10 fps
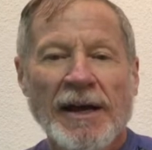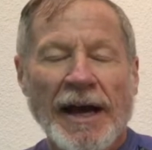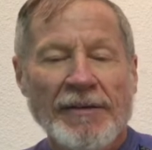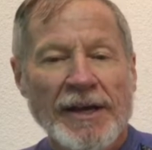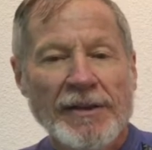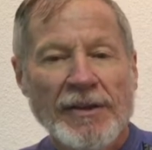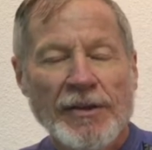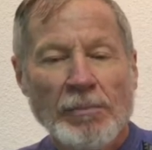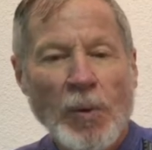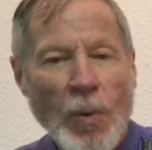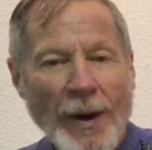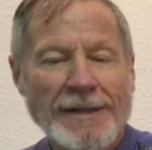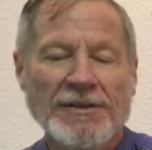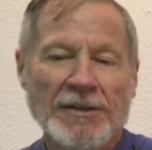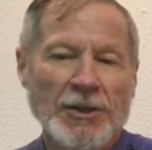and then the
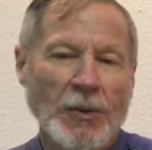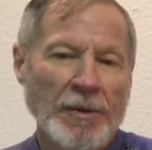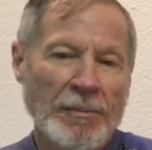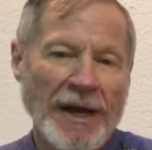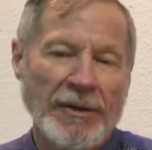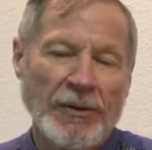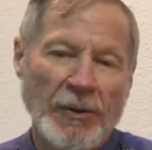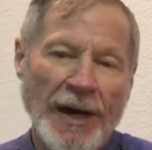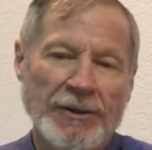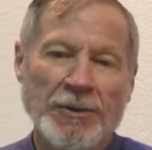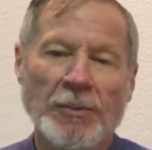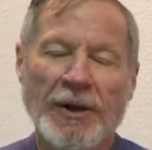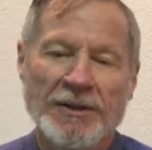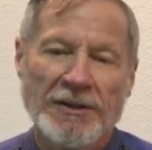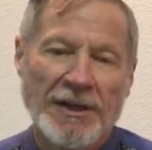points that you want to make throughout your
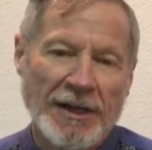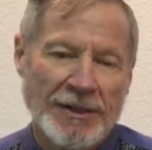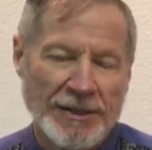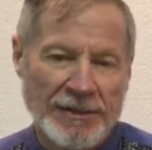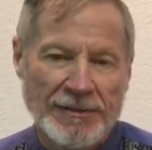presentation.